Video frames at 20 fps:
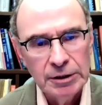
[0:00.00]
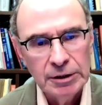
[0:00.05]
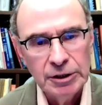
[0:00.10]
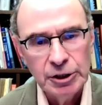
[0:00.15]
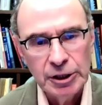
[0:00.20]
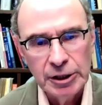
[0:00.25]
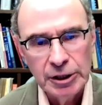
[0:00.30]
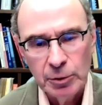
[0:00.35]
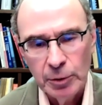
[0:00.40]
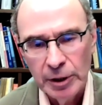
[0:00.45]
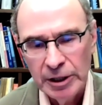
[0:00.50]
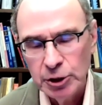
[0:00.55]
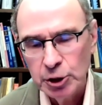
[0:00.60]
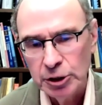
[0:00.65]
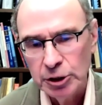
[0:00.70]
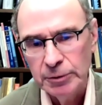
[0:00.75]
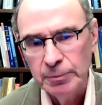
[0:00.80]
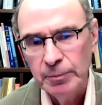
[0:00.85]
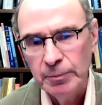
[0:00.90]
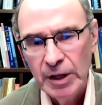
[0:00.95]

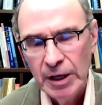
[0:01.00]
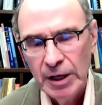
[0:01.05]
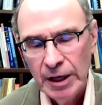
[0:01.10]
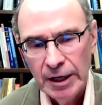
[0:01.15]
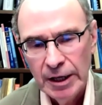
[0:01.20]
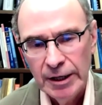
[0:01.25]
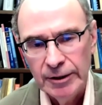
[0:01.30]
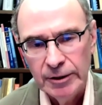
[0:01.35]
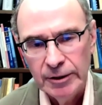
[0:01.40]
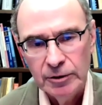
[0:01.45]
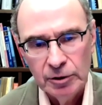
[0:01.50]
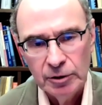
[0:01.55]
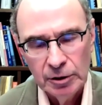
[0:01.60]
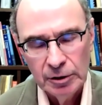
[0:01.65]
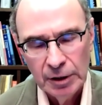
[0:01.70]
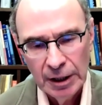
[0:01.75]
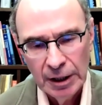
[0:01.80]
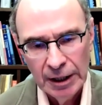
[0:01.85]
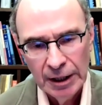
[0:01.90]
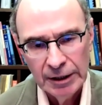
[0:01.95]
degeneration, and he
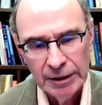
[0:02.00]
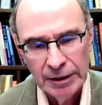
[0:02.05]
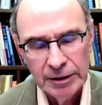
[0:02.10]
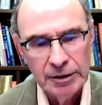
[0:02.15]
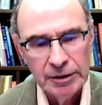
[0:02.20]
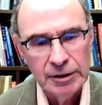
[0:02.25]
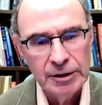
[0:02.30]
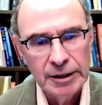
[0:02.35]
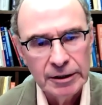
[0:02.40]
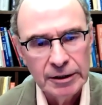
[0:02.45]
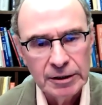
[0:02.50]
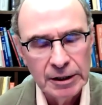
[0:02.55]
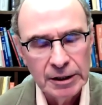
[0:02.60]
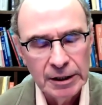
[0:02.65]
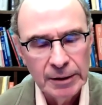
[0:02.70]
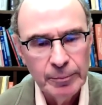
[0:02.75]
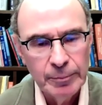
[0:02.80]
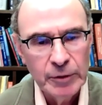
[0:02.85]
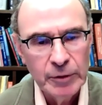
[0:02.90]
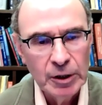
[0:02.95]
highlighted that
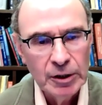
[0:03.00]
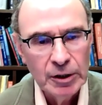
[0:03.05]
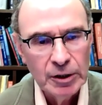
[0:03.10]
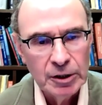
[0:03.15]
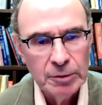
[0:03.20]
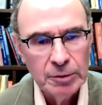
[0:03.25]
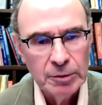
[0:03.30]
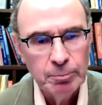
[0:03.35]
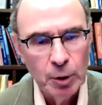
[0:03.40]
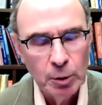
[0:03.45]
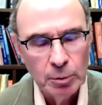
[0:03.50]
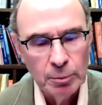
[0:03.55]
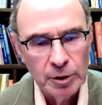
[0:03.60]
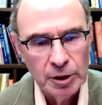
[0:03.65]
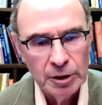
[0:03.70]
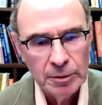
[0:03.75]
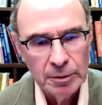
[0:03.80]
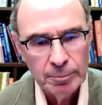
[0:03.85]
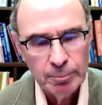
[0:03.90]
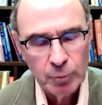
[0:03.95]
the
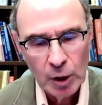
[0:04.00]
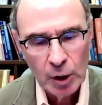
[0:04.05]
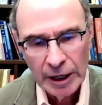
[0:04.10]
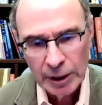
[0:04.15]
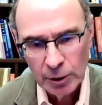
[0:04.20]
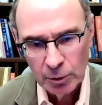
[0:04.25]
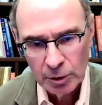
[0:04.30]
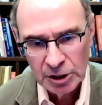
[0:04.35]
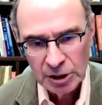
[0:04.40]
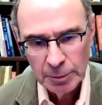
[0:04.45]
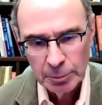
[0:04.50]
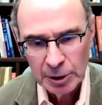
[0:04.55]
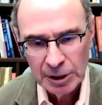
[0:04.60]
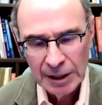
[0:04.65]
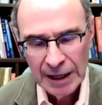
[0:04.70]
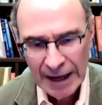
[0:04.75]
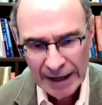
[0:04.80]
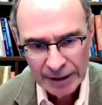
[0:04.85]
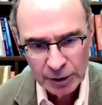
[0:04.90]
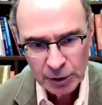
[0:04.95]

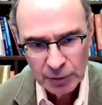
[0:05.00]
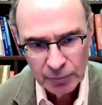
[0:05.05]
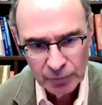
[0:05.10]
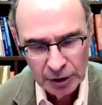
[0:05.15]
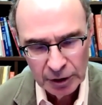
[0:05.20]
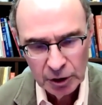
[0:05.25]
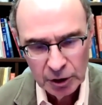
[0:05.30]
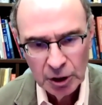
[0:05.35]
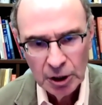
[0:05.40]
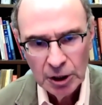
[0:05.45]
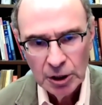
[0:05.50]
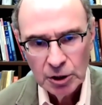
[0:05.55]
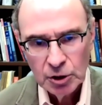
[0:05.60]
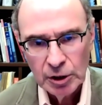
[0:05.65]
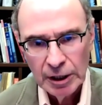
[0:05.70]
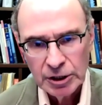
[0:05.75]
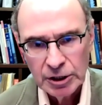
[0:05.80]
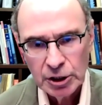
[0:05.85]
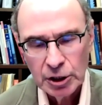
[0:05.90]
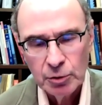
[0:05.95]
parieto-occipital atrophy.
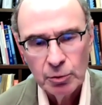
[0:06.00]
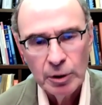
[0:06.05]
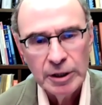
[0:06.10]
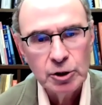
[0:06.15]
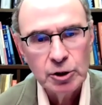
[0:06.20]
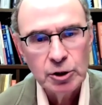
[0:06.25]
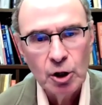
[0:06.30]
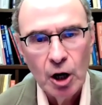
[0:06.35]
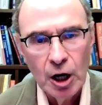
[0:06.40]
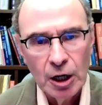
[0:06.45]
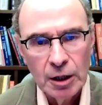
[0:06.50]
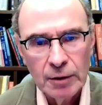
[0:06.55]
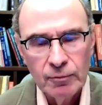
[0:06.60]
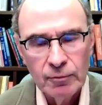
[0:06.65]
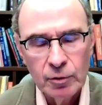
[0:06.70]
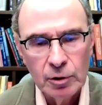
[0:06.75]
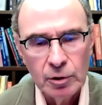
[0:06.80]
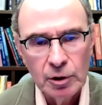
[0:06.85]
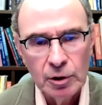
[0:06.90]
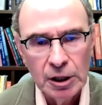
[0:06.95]
So that's a great talk
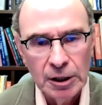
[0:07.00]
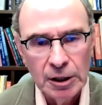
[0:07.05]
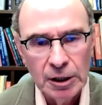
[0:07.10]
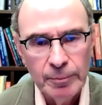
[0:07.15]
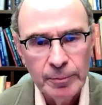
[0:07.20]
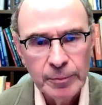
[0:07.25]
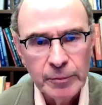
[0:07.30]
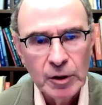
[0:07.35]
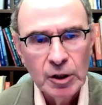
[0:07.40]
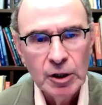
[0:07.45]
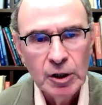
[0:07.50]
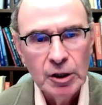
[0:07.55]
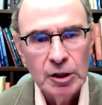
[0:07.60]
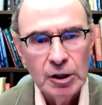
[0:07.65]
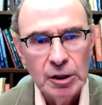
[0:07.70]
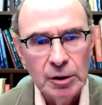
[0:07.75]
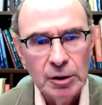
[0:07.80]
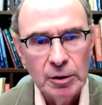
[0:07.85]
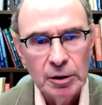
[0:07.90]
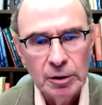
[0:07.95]
for
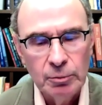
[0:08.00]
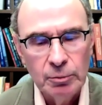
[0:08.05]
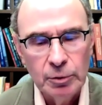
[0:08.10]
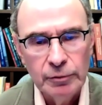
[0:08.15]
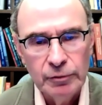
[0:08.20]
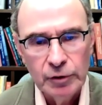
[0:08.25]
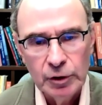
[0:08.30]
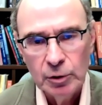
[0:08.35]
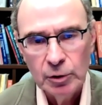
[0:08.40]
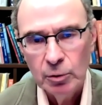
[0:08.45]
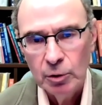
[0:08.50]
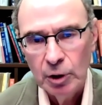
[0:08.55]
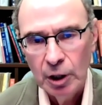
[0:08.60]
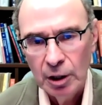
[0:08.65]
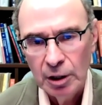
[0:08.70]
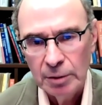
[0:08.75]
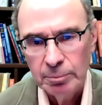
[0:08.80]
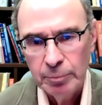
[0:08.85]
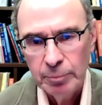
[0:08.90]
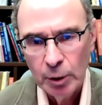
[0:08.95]
a review
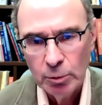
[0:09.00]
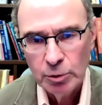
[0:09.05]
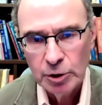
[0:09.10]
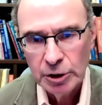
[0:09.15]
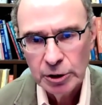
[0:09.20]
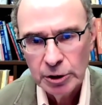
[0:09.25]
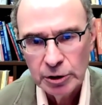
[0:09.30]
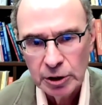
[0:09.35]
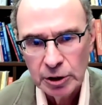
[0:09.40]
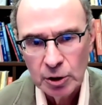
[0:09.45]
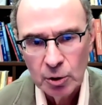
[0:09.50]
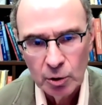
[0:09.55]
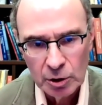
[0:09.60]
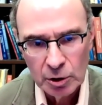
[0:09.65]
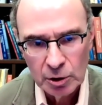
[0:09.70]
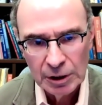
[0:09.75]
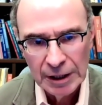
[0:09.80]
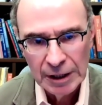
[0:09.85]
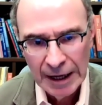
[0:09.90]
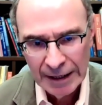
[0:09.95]
on posterior
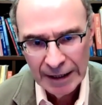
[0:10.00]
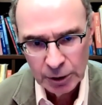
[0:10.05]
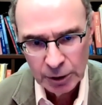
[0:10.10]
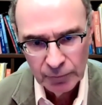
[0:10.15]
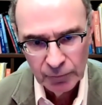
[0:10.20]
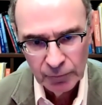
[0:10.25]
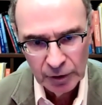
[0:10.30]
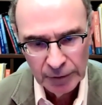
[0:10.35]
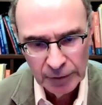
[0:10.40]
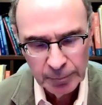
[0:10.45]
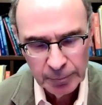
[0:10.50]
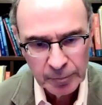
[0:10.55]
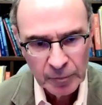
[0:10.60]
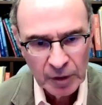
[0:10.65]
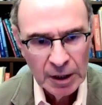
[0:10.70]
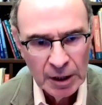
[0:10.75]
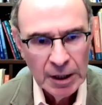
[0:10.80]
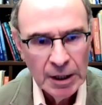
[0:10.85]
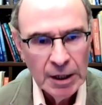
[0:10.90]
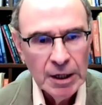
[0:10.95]
cortical atrophy.
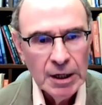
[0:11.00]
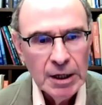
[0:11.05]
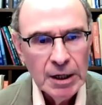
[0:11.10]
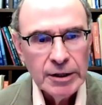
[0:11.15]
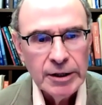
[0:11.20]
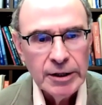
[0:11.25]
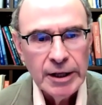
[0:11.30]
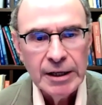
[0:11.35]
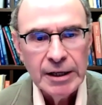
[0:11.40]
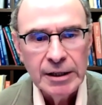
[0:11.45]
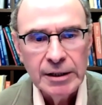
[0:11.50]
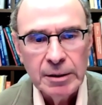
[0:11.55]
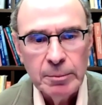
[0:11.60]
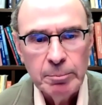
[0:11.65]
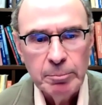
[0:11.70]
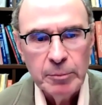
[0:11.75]
Then